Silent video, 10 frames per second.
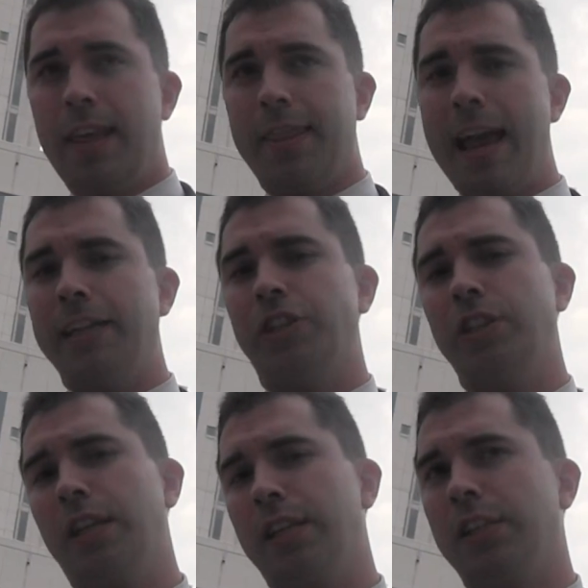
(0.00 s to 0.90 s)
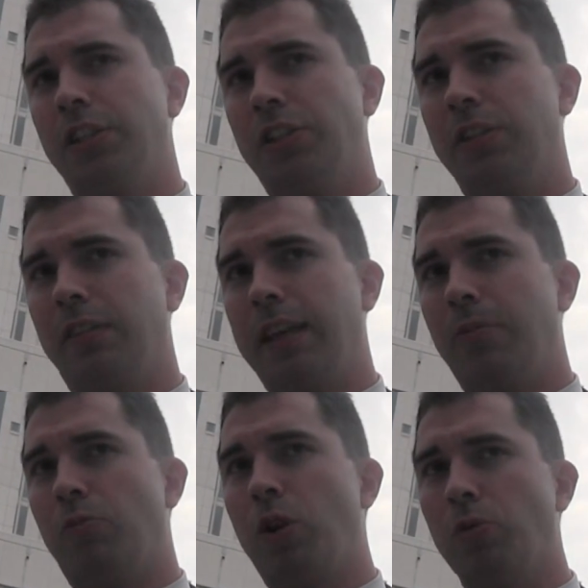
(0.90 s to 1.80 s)
that judge
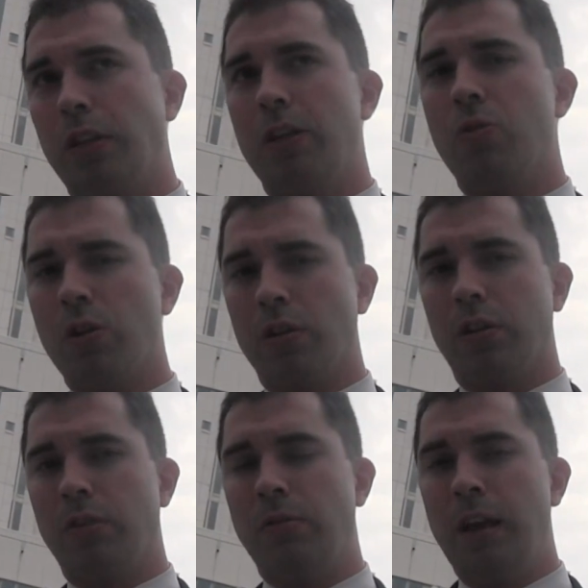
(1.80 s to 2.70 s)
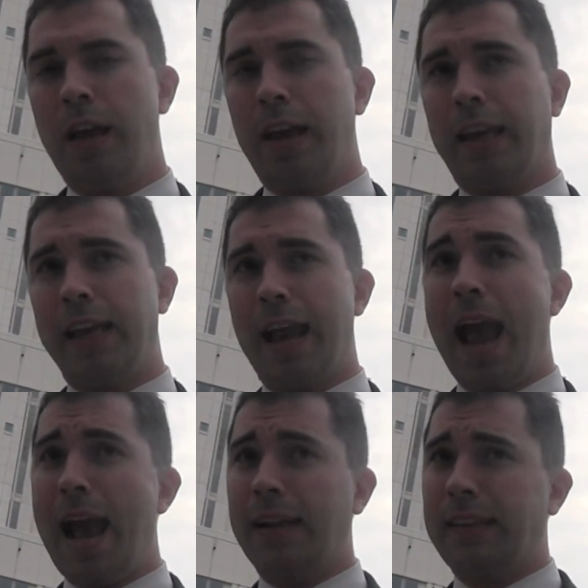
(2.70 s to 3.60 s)
that wrote the order can
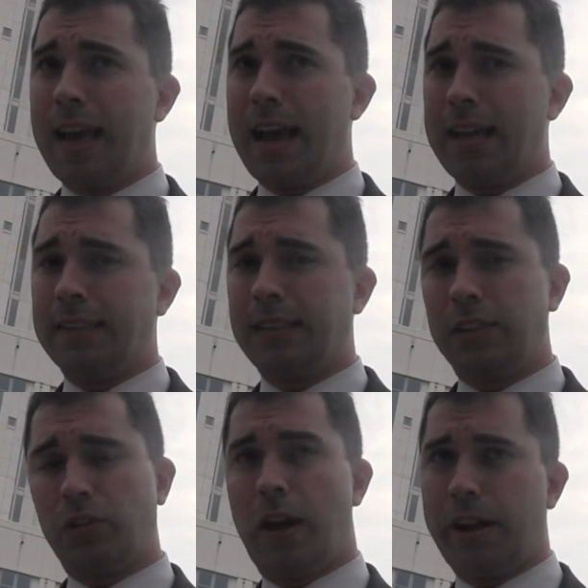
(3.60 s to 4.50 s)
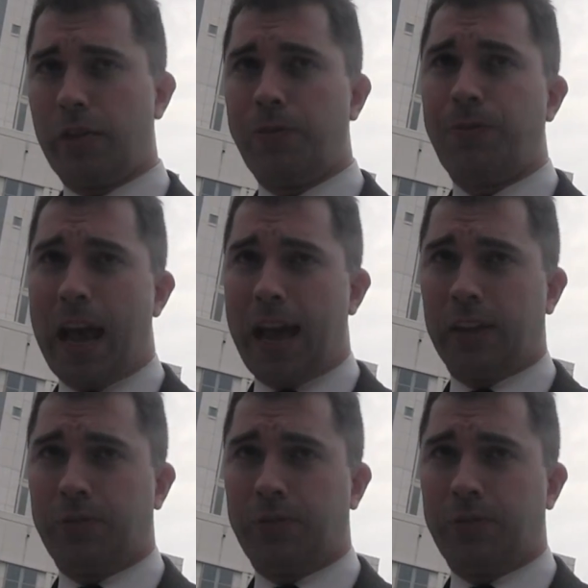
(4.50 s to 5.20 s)
act as the trier of fact